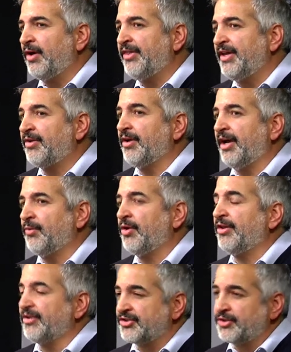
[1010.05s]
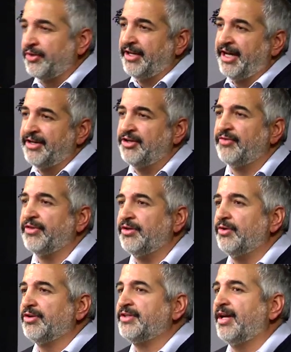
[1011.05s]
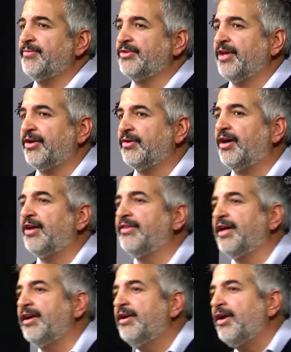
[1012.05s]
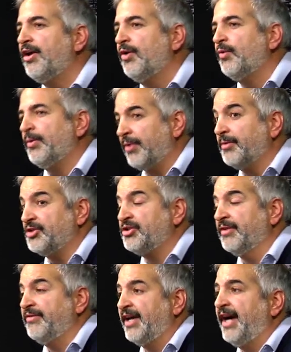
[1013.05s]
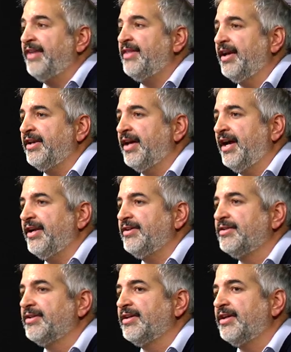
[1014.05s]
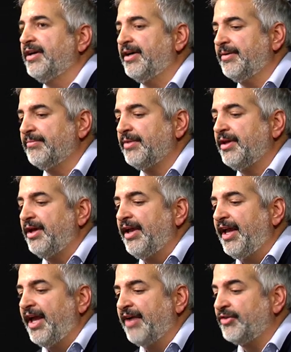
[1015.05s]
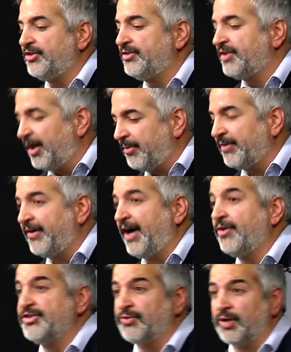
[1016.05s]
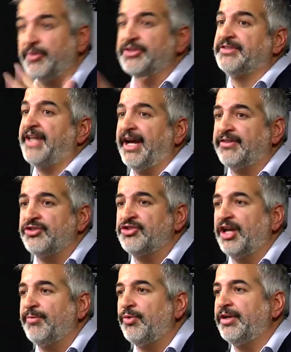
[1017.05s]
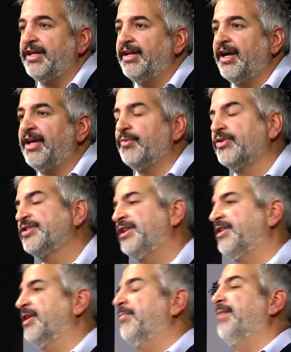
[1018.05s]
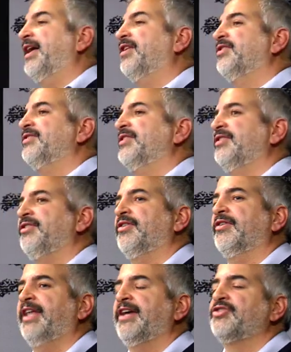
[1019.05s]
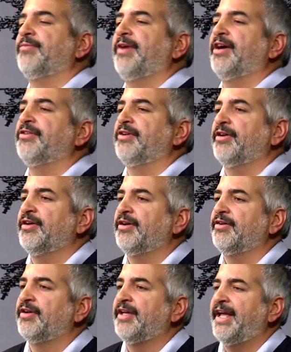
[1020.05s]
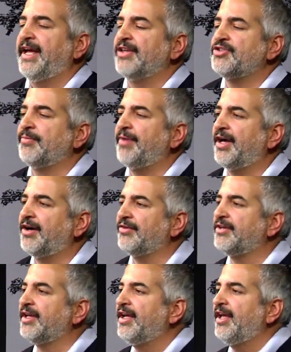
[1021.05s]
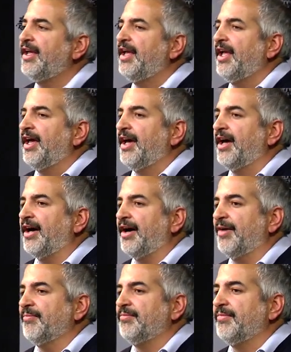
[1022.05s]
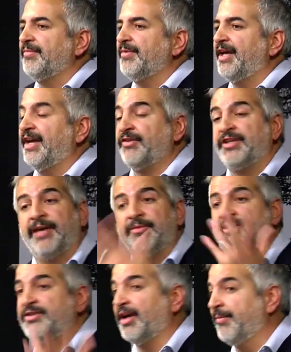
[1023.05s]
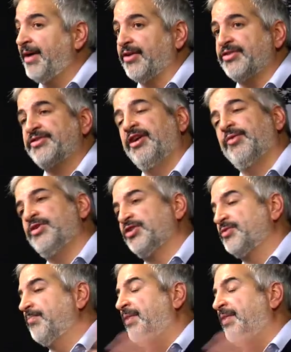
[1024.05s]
think I wrote in the story that I had to do for the New York Times later on that we probably should have died that night. Every couple of hours, the rebels attacked this checkpoint again, and we're sitting there bound, and our legs are bound, our hands are bound. And every time these gun battles start, we just